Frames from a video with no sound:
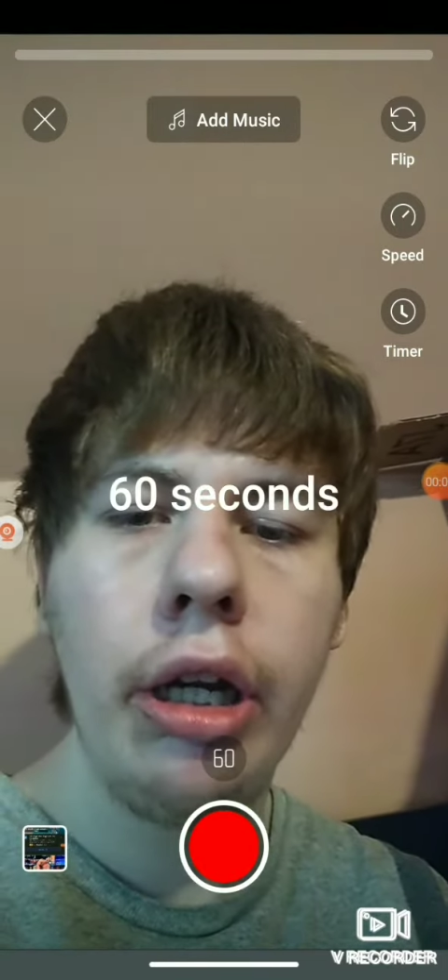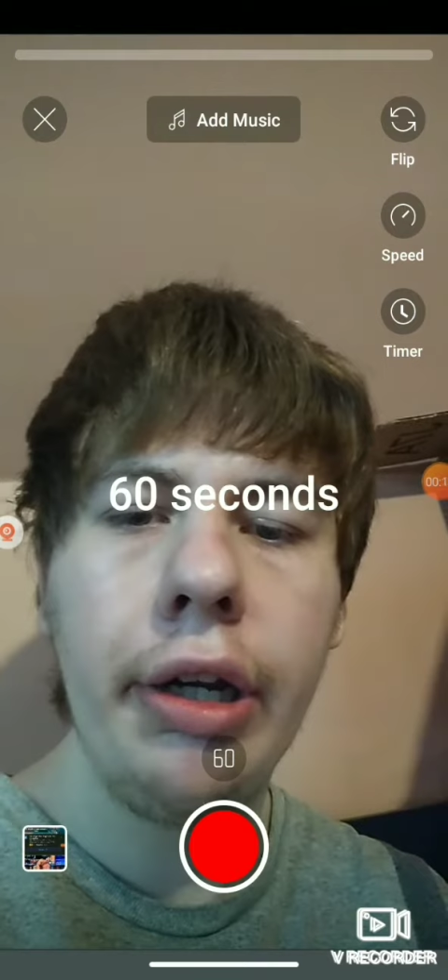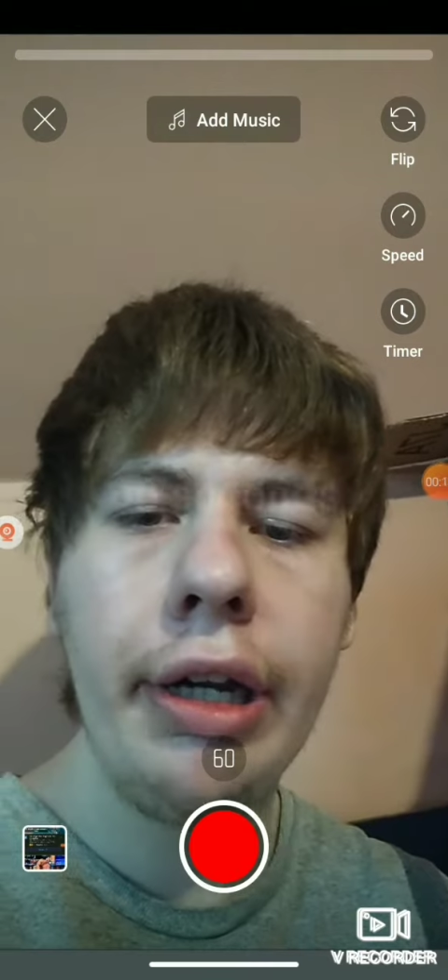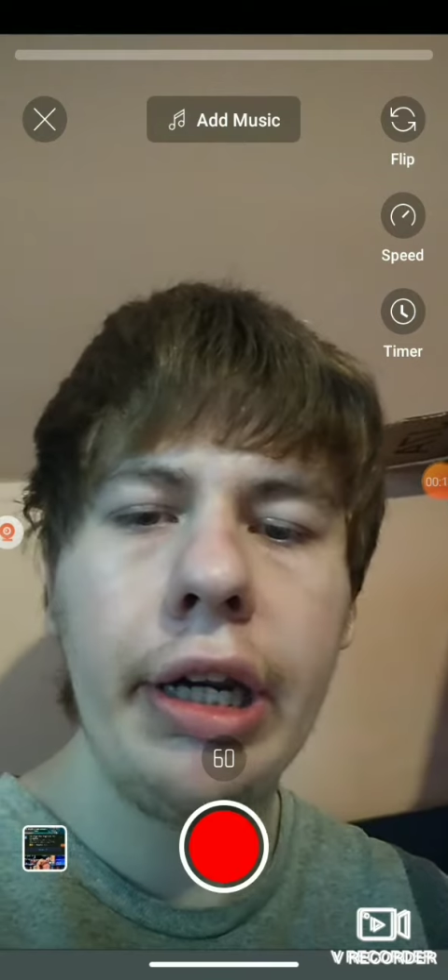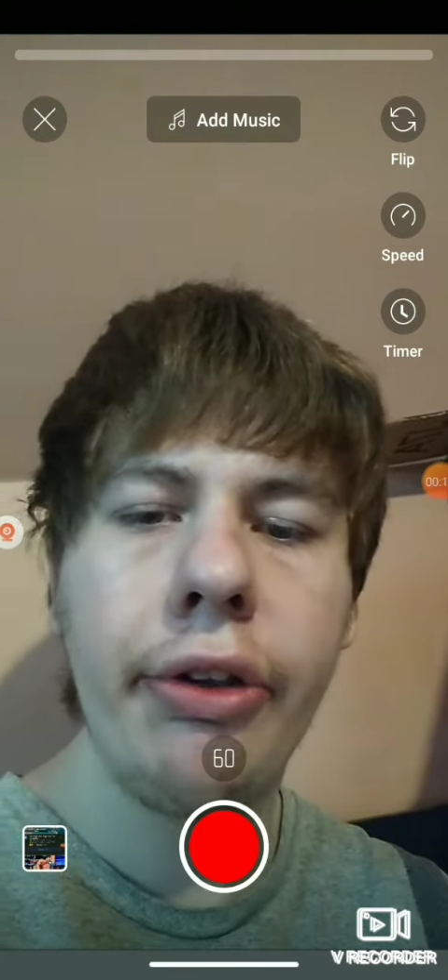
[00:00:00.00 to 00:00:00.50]

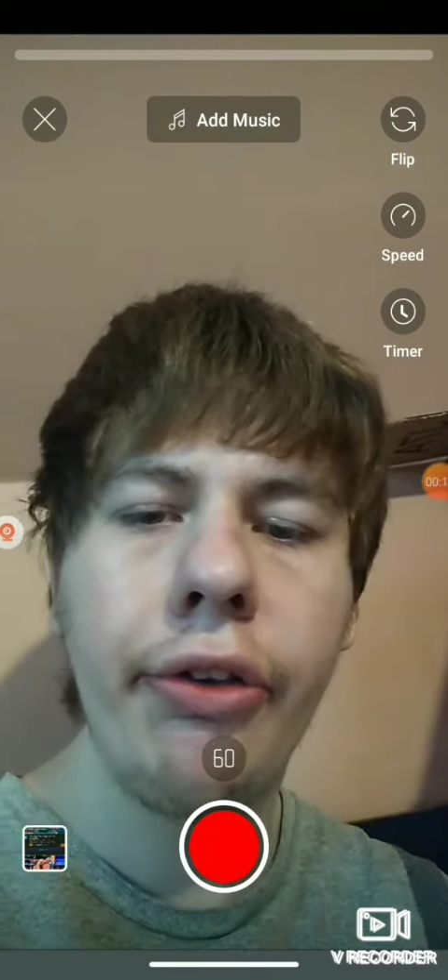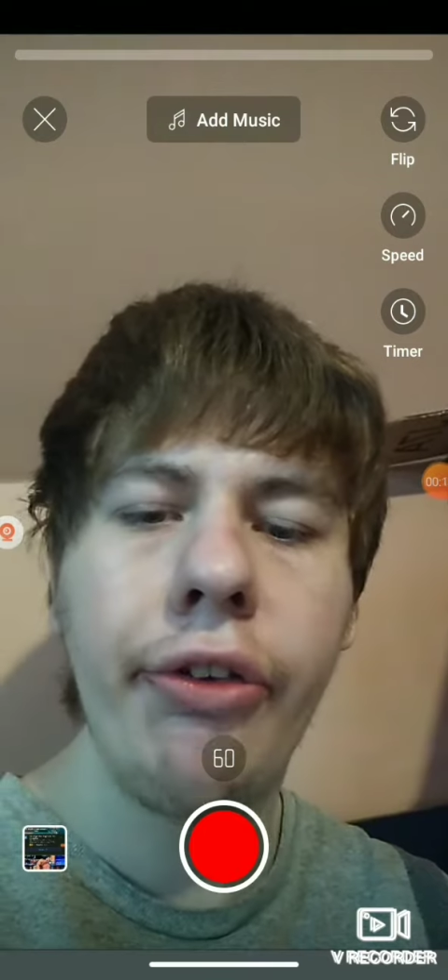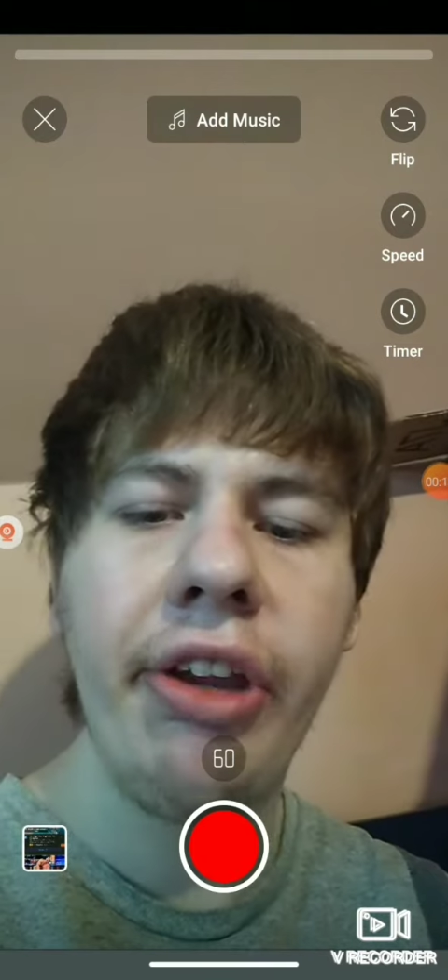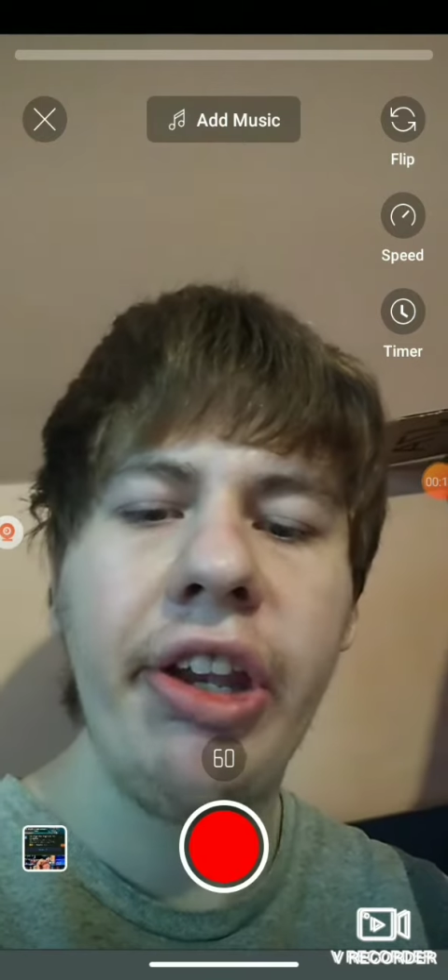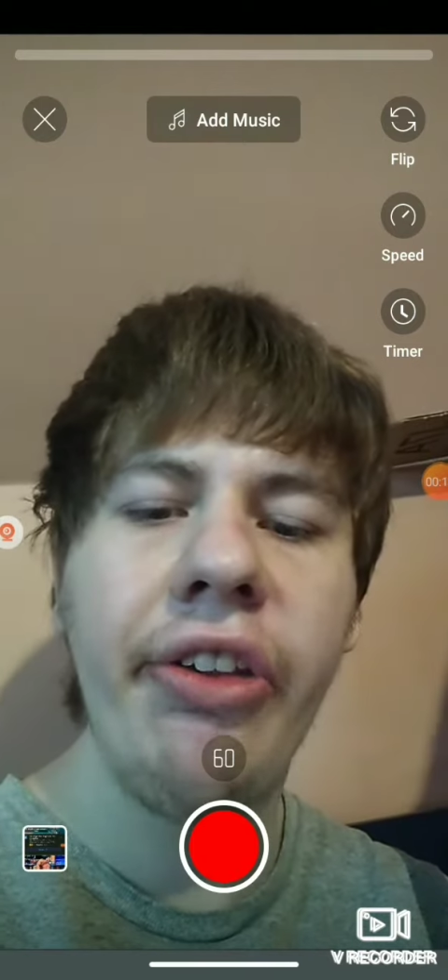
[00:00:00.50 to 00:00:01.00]
seconds by
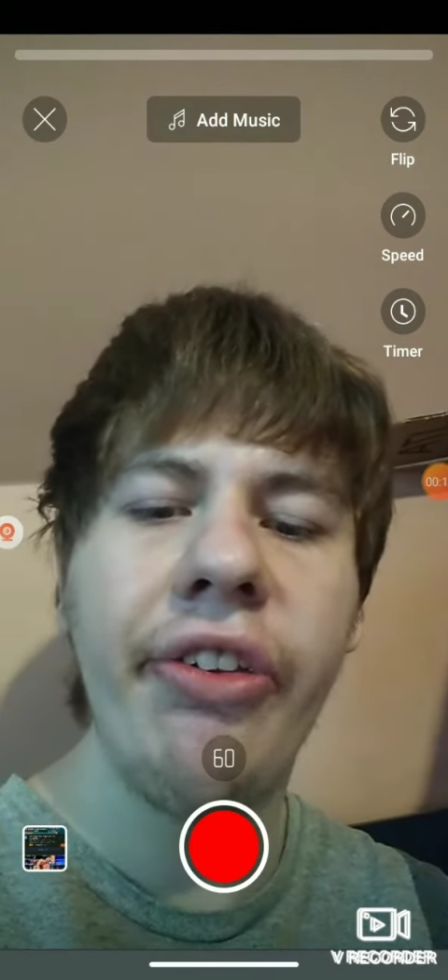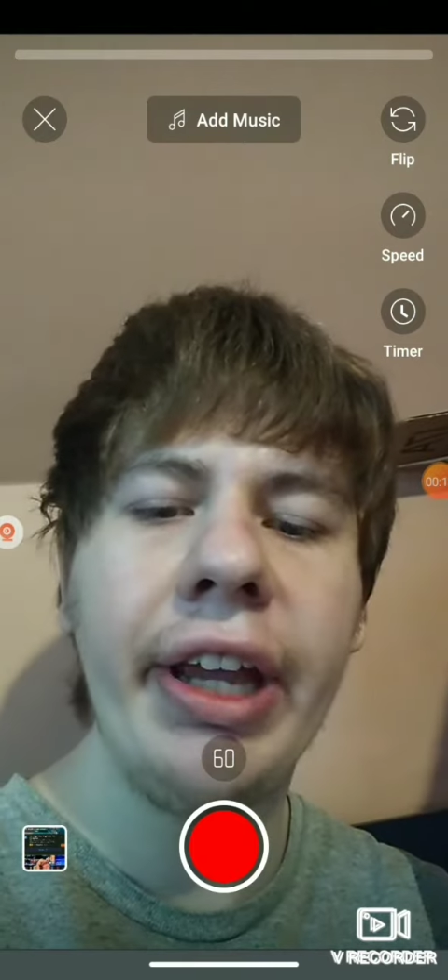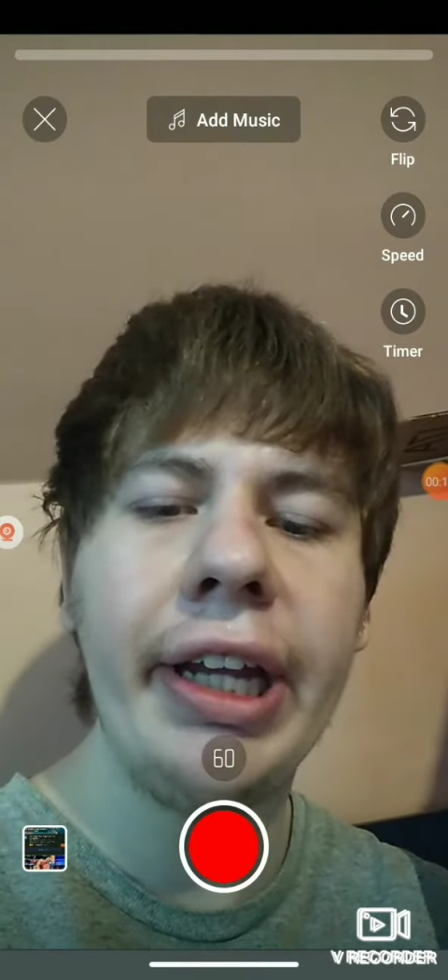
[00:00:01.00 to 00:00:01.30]
typing on the